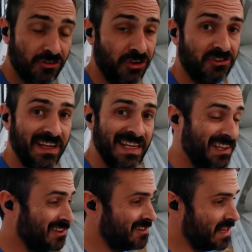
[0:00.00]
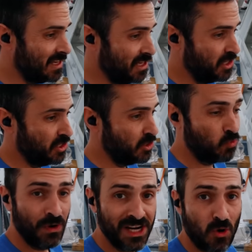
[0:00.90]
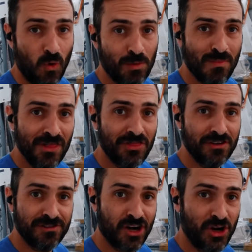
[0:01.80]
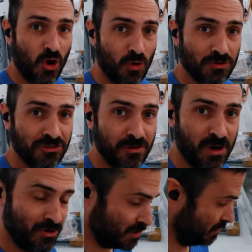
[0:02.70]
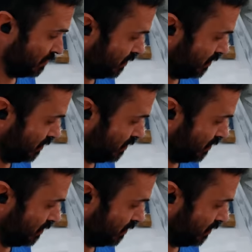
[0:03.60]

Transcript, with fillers: So this is the week or month of cutting holes in the boat.